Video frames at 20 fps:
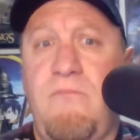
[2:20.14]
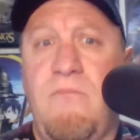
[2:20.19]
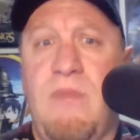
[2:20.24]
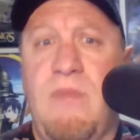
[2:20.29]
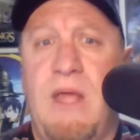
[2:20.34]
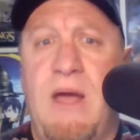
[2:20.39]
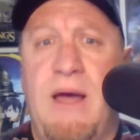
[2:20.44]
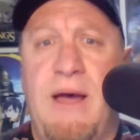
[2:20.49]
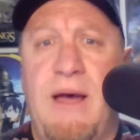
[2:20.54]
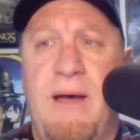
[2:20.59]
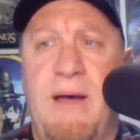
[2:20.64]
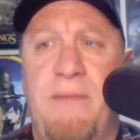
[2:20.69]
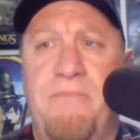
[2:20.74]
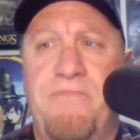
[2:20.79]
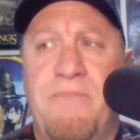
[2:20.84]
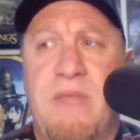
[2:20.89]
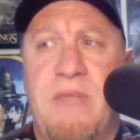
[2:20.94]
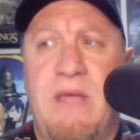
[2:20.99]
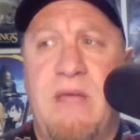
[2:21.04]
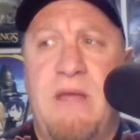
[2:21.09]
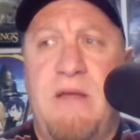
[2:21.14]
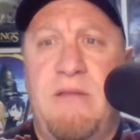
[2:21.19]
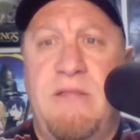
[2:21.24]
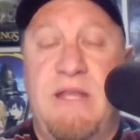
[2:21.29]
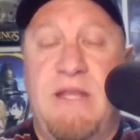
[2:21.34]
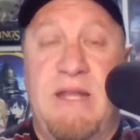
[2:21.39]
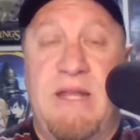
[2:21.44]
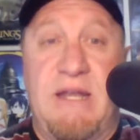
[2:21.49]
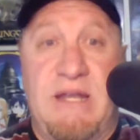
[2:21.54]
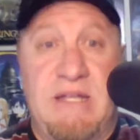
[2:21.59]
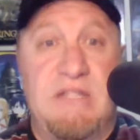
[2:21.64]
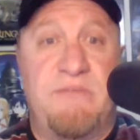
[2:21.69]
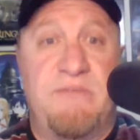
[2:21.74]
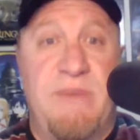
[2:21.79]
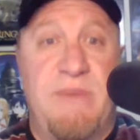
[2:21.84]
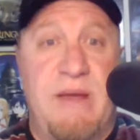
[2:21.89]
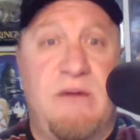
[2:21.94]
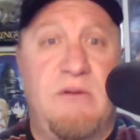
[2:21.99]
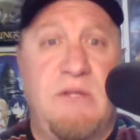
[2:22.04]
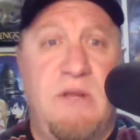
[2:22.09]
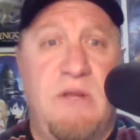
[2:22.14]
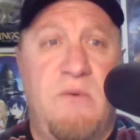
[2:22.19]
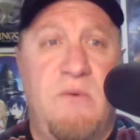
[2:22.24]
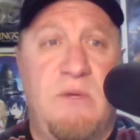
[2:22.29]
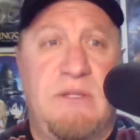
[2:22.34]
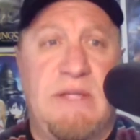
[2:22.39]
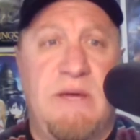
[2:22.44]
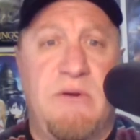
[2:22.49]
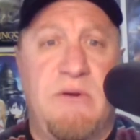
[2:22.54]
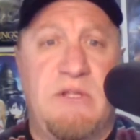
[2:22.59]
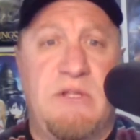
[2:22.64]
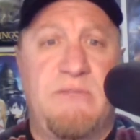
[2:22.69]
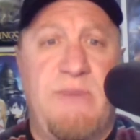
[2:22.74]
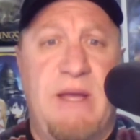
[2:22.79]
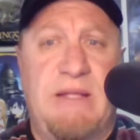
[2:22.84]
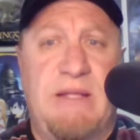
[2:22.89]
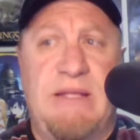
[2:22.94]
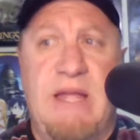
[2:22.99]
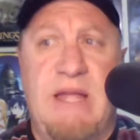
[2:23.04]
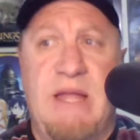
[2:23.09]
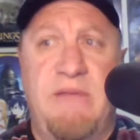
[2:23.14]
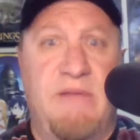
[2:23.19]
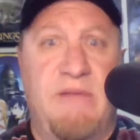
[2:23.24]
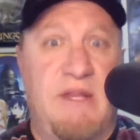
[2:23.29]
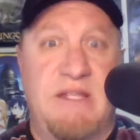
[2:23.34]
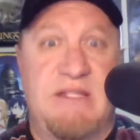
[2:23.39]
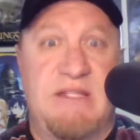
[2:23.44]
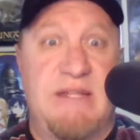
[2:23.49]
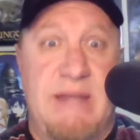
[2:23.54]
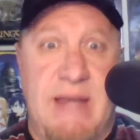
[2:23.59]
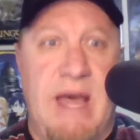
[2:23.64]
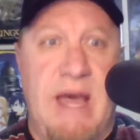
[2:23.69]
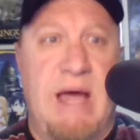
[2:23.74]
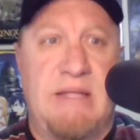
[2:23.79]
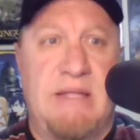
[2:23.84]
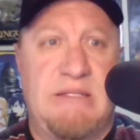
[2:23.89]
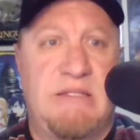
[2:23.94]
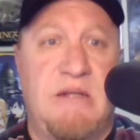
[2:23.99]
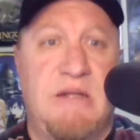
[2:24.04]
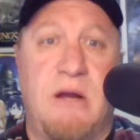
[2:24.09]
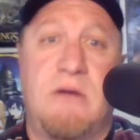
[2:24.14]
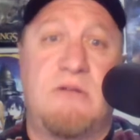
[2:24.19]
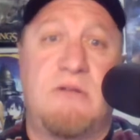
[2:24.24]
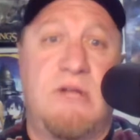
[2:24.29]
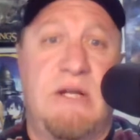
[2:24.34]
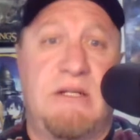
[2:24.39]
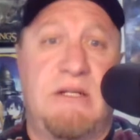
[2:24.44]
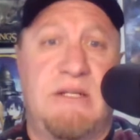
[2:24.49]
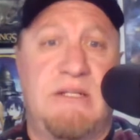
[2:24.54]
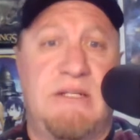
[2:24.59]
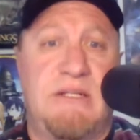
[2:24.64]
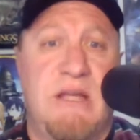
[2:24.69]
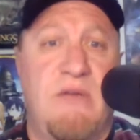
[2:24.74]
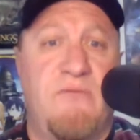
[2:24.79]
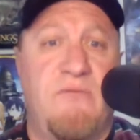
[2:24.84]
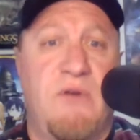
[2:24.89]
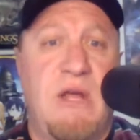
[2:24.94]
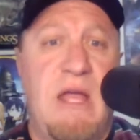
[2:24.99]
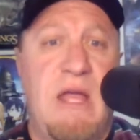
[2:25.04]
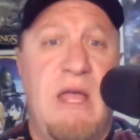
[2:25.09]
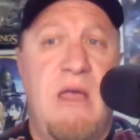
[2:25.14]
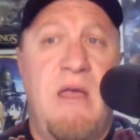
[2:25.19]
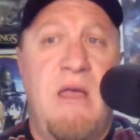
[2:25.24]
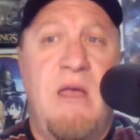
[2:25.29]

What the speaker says: that it is better than what they were expecting, that it's not Star Trek Discovery,